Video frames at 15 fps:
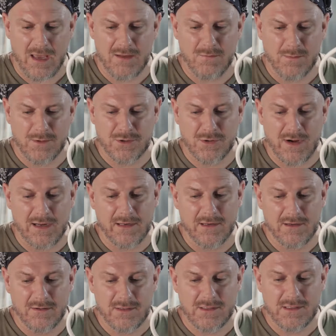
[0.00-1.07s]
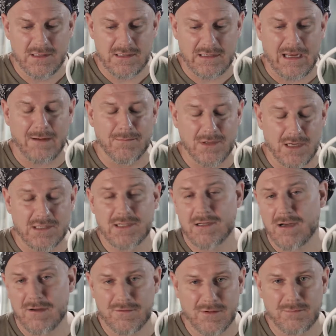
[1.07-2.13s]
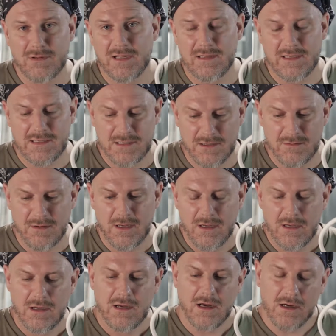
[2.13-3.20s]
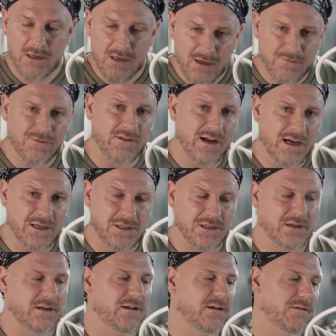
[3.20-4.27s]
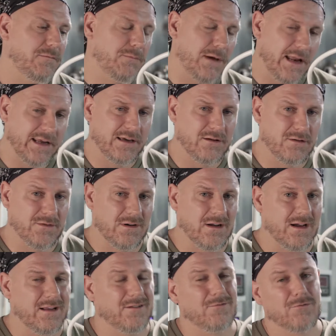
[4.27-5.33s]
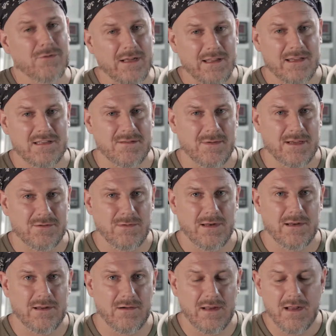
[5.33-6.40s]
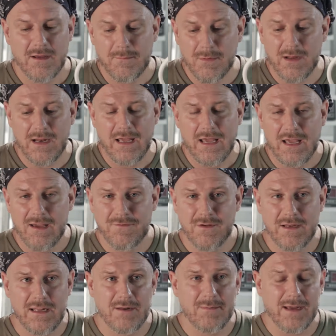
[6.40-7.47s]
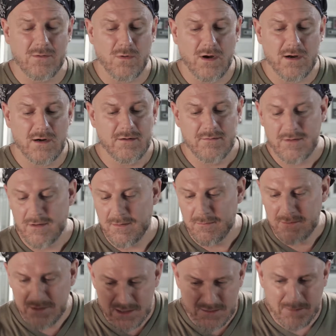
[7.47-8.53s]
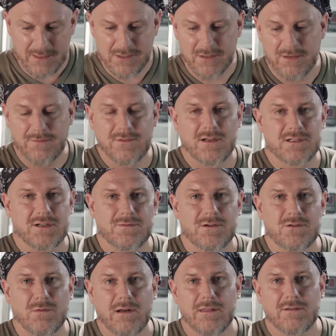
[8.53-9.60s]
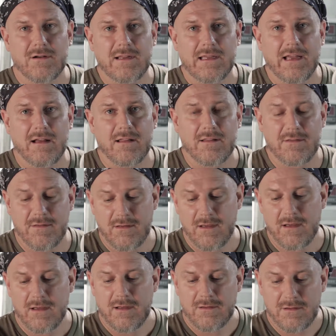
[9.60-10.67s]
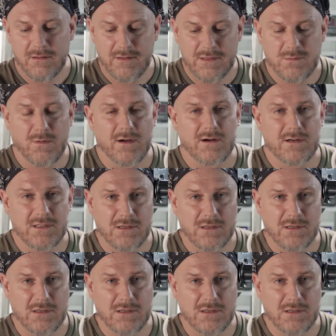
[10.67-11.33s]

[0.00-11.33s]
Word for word: And what we're trying to do is stop dusting off completely. So a good flush, bedding it overnight really is the best way to do it. But if you need to make water, just make sure you flush it for 20, 30 gallons till this water is